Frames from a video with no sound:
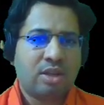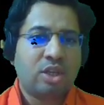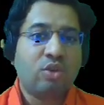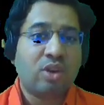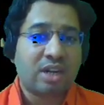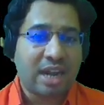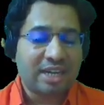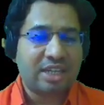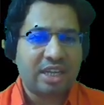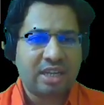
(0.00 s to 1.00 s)
your
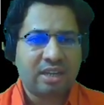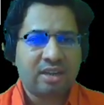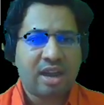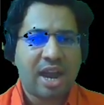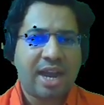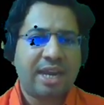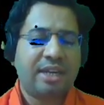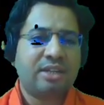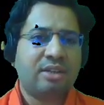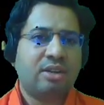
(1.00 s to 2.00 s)
writing
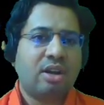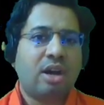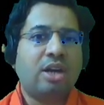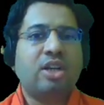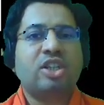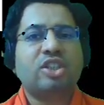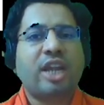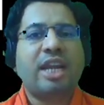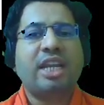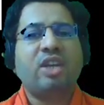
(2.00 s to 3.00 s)
and
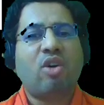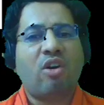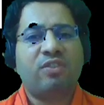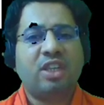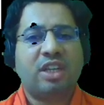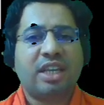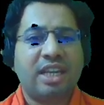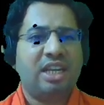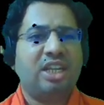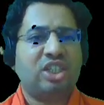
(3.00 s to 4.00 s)
understanding of the
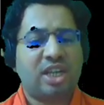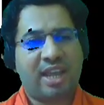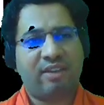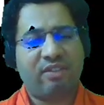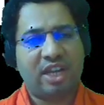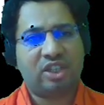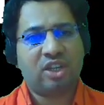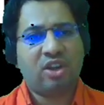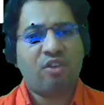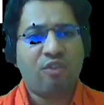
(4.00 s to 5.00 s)
English language
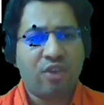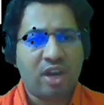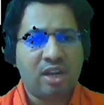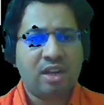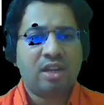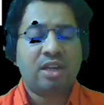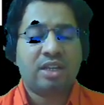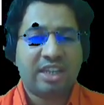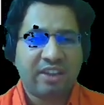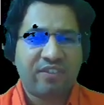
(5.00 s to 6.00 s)
will
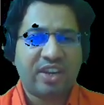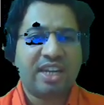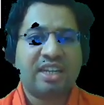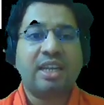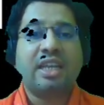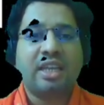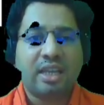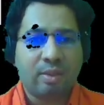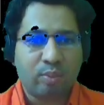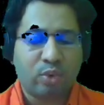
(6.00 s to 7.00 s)
definitely
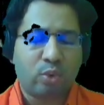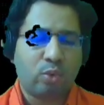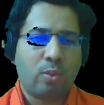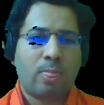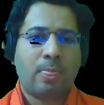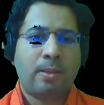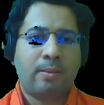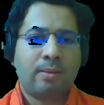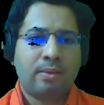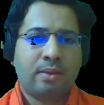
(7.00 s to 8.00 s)
improve.
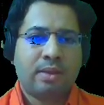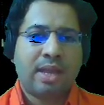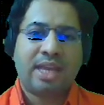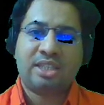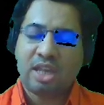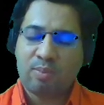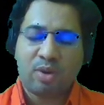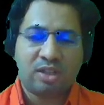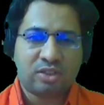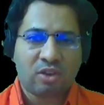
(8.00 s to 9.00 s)

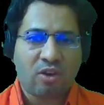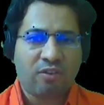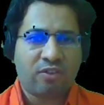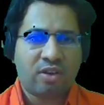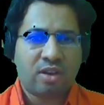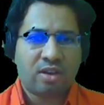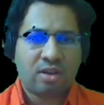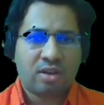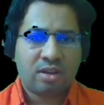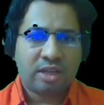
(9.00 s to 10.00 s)
Examples of
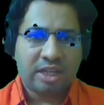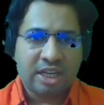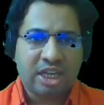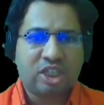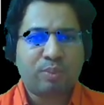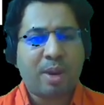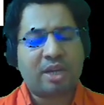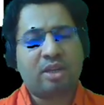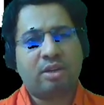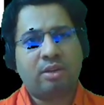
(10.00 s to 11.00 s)
each
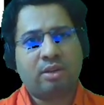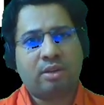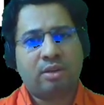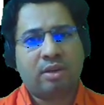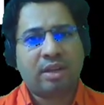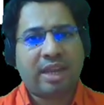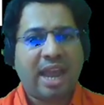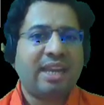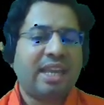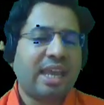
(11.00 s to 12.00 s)
pattern
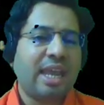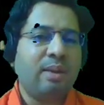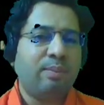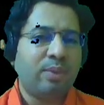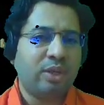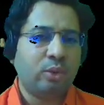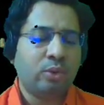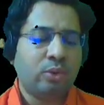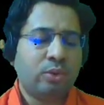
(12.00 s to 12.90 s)
can help you